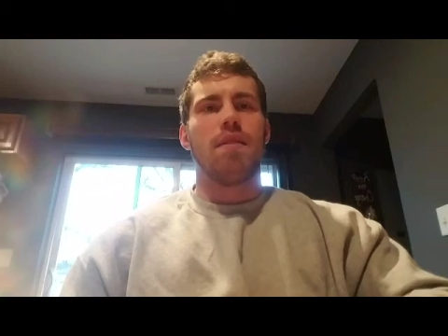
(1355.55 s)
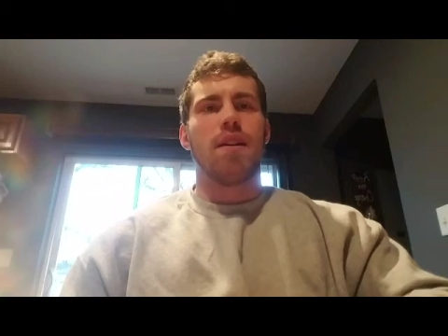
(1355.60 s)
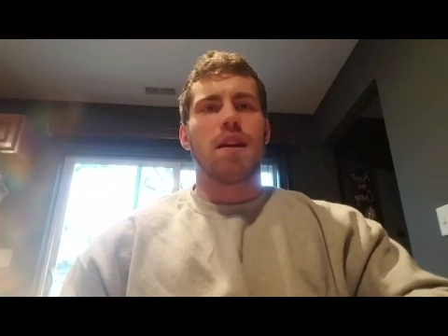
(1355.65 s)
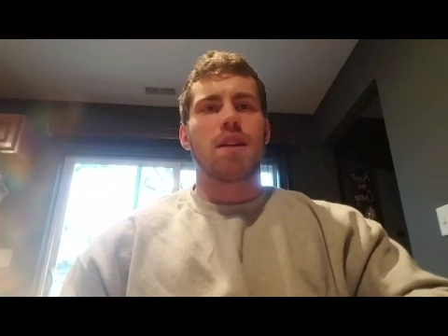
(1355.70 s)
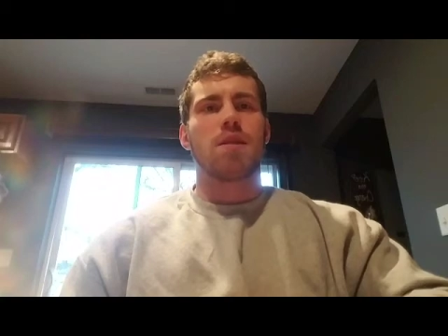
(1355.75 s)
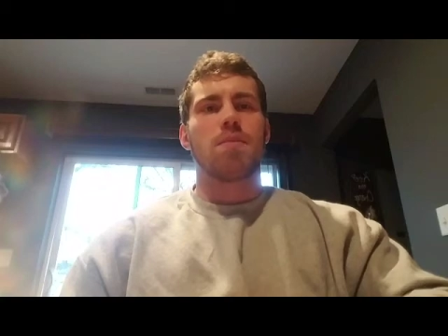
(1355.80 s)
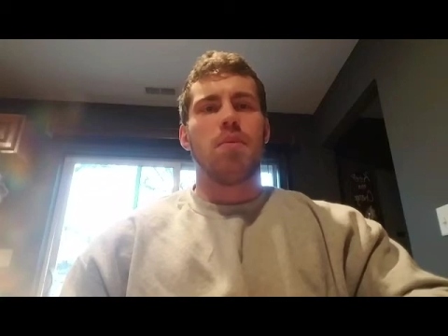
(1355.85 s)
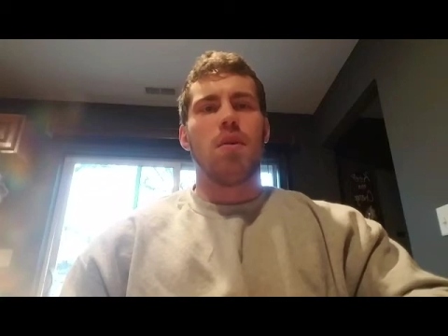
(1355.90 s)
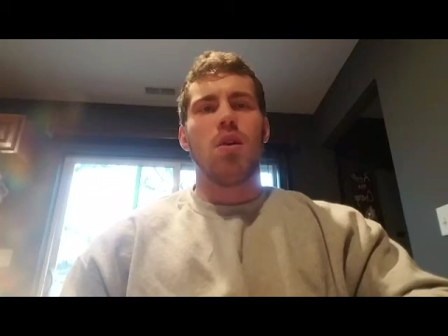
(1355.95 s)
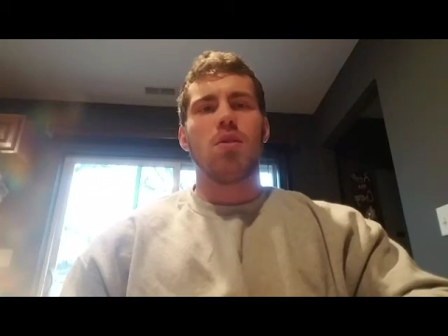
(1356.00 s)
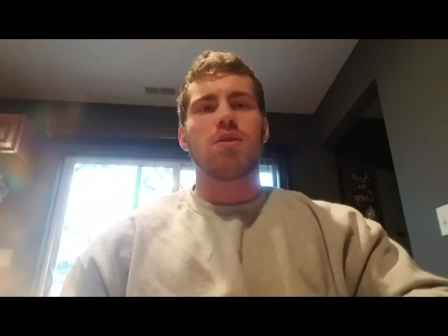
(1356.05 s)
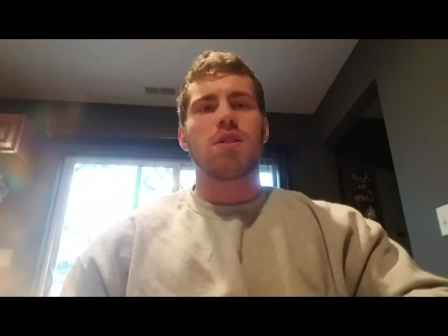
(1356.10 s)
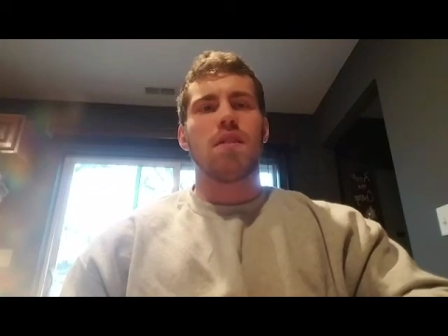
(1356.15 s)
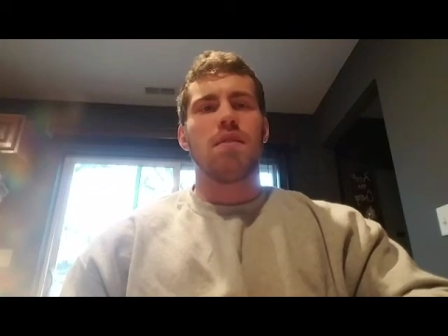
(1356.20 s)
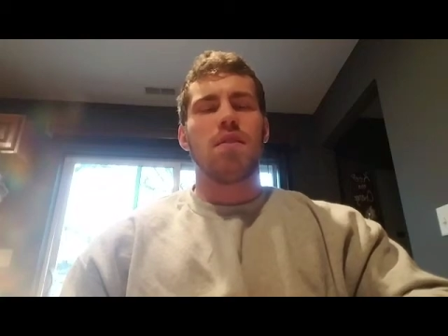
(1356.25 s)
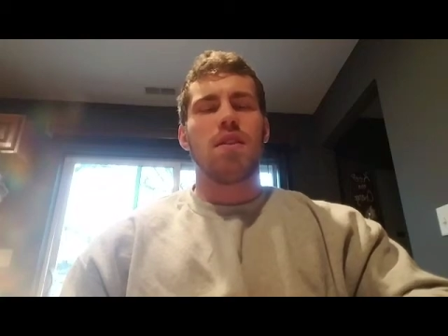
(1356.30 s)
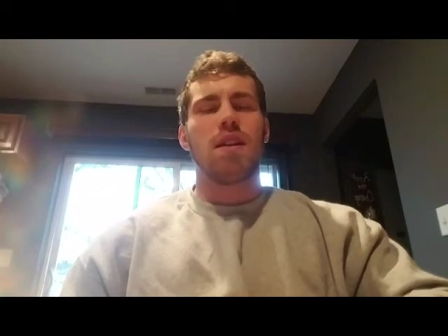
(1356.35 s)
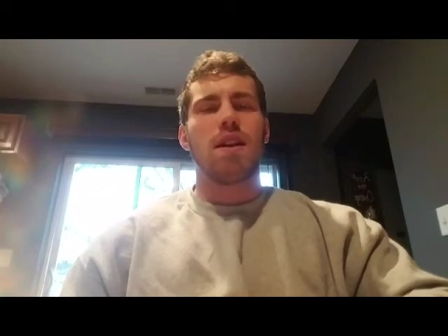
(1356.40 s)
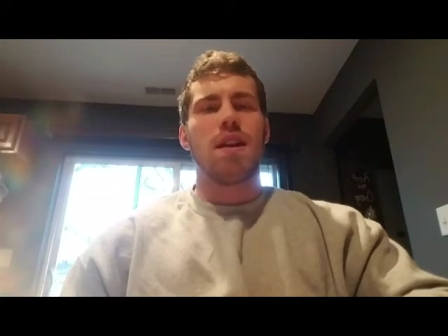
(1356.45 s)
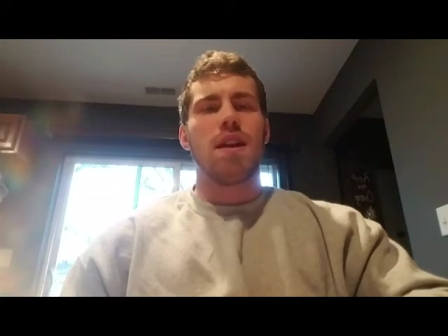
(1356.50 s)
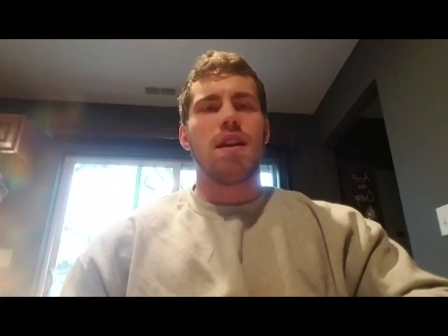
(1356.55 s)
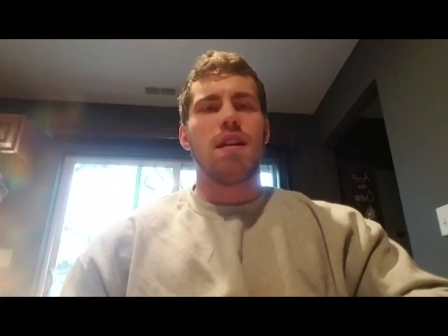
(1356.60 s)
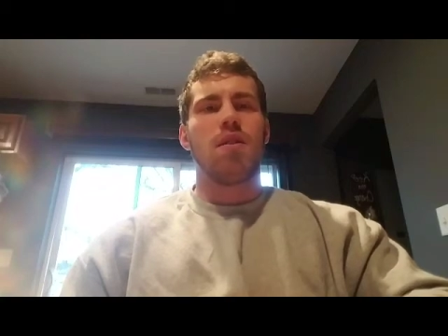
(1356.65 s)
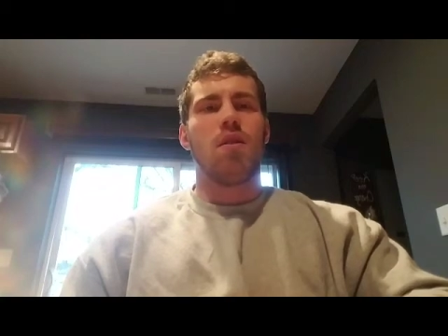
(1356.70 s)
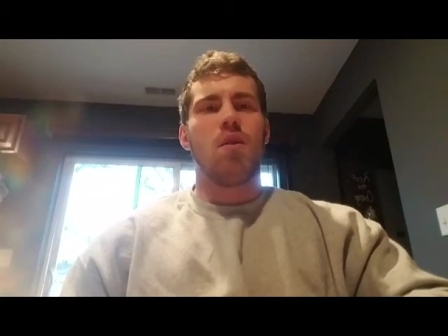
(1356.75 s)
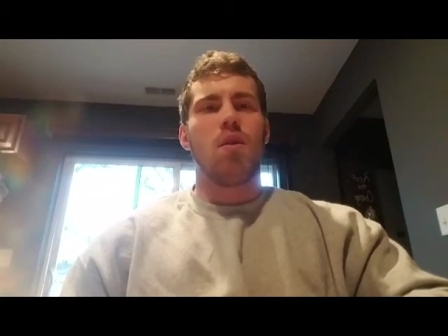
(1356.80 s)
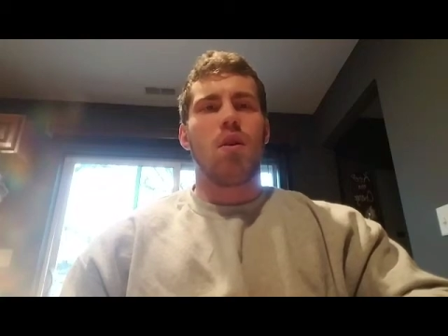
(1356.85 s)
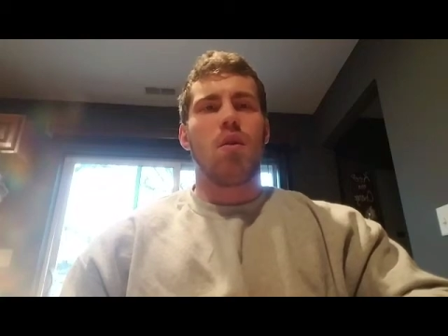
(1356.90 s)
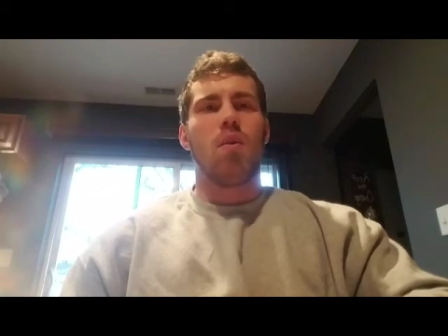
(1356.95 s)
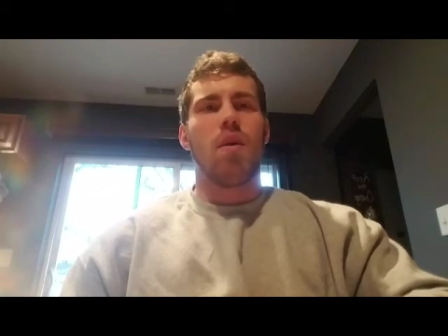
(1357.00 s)
explosively
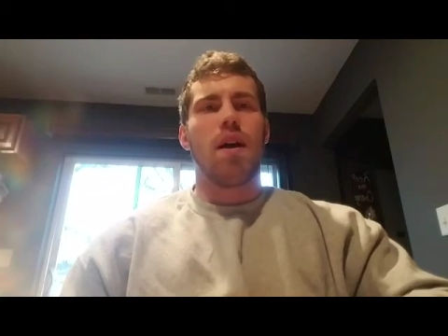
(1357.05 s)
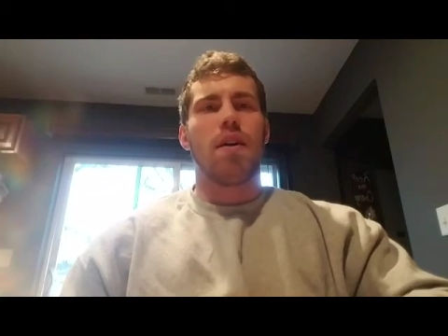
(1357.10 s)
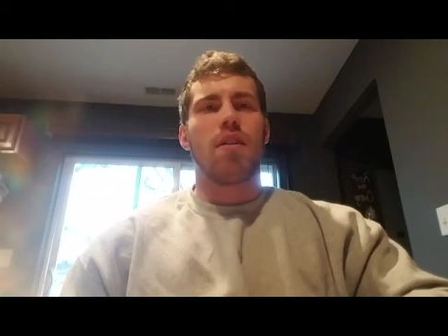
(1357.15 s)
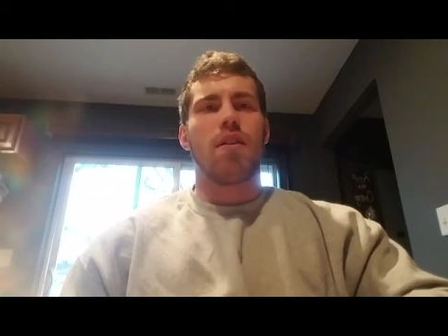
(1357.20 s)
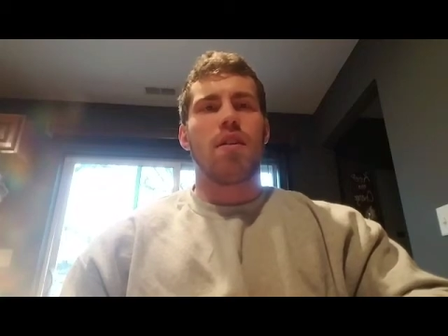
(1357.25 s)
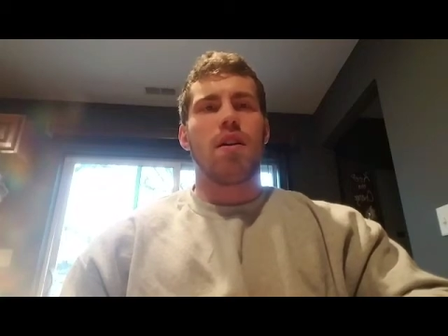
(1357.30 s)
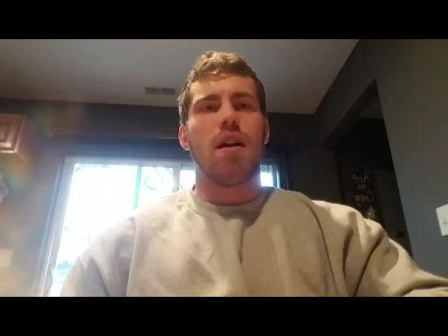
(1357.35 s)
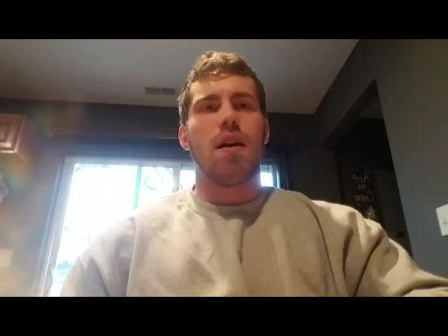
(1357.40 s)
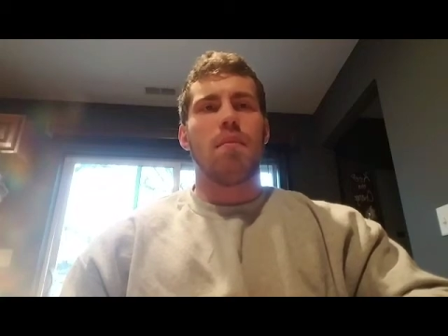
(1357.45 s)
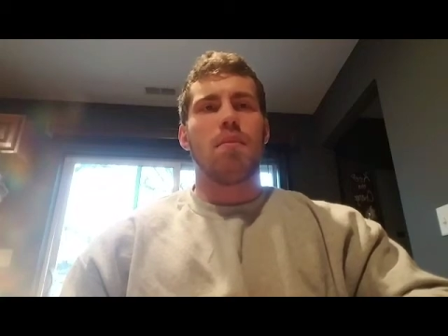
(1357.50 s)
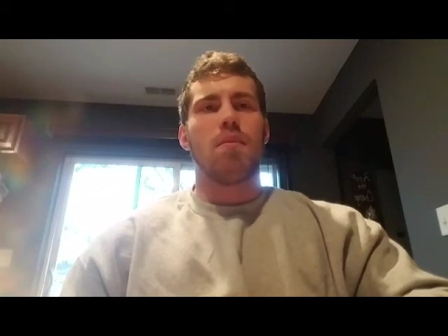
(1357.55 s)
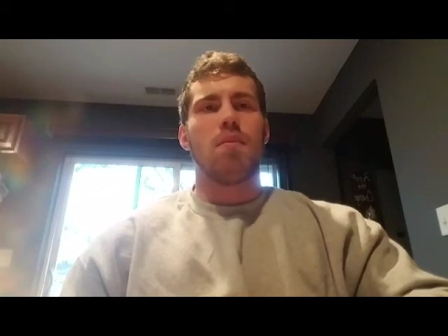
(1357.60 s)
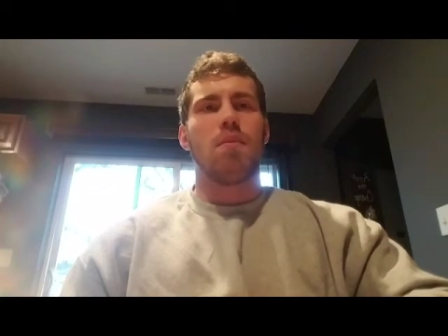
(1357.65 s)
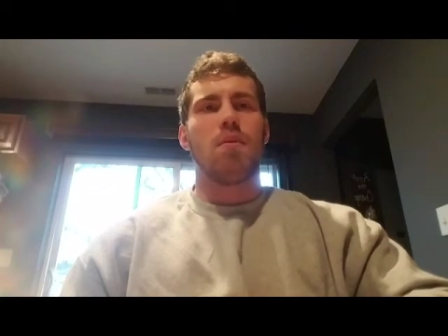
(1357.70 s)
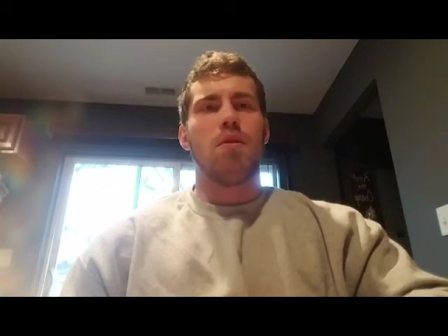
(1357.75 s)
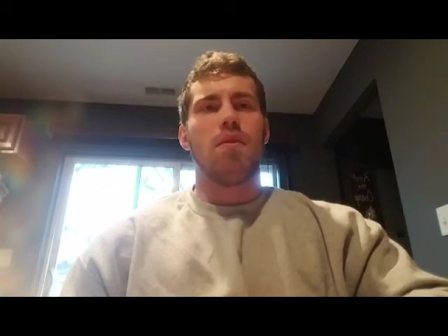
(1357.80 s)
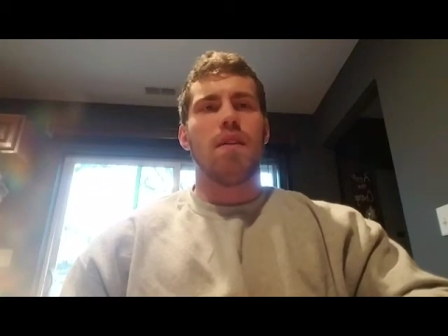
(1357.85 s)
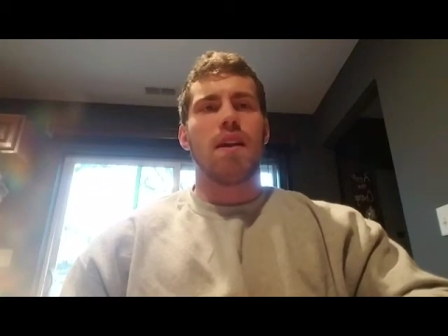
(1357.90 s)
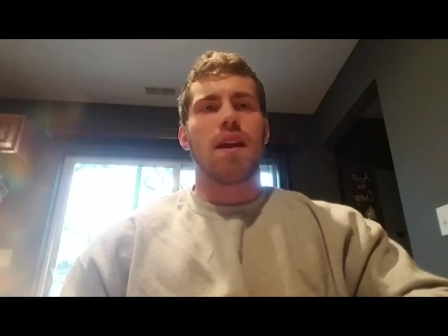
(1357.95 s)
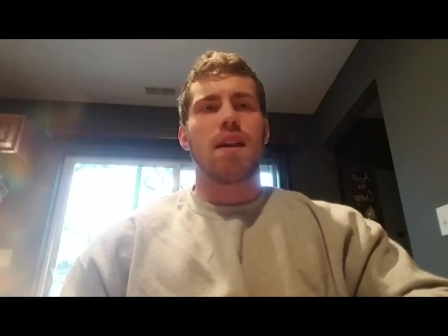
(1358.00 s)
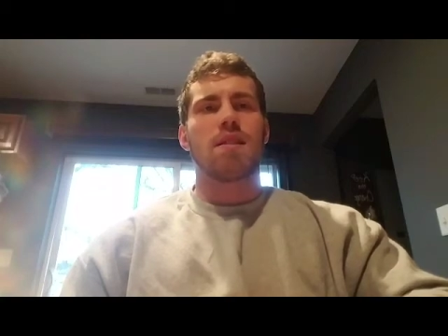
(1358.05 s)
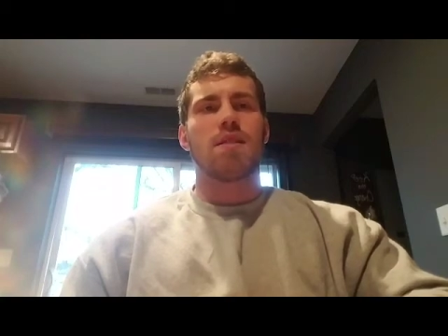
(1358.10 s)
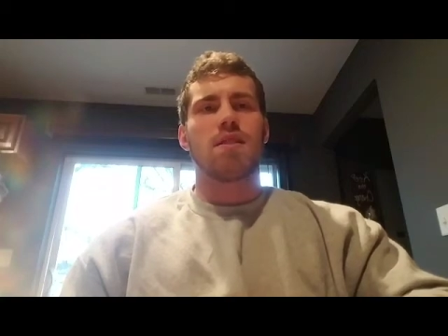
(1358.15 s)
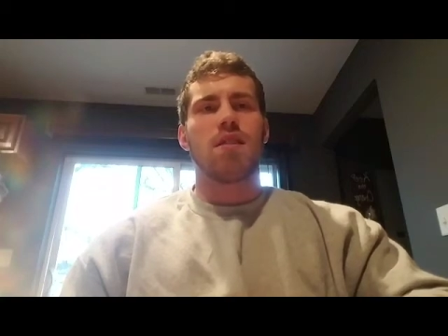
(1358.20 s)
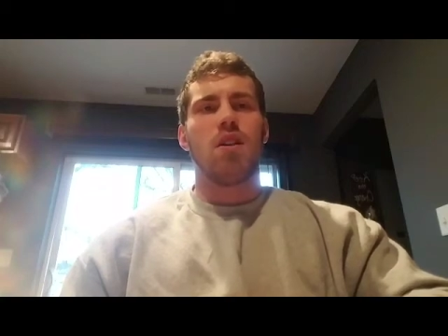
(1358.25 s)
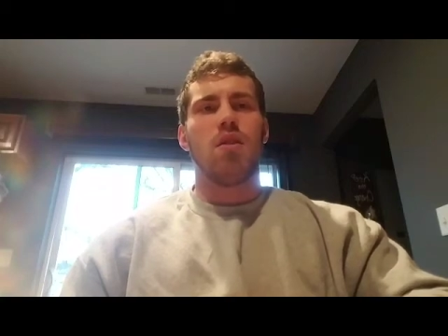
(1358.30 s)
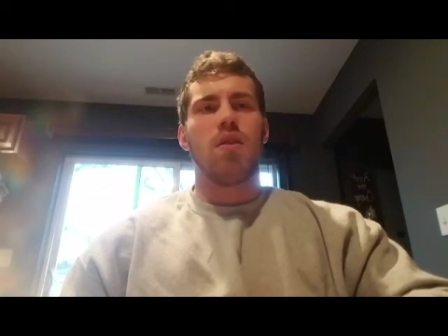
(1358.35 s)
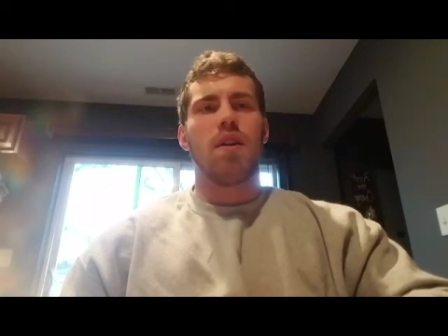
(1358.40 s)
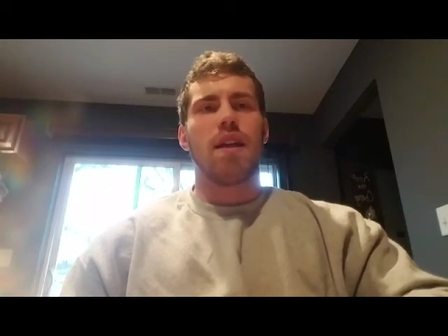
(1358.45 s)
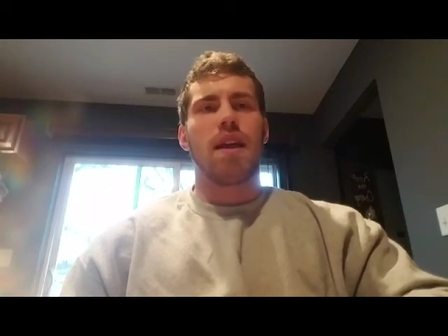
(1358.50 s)
or whether I'm moving it slowly.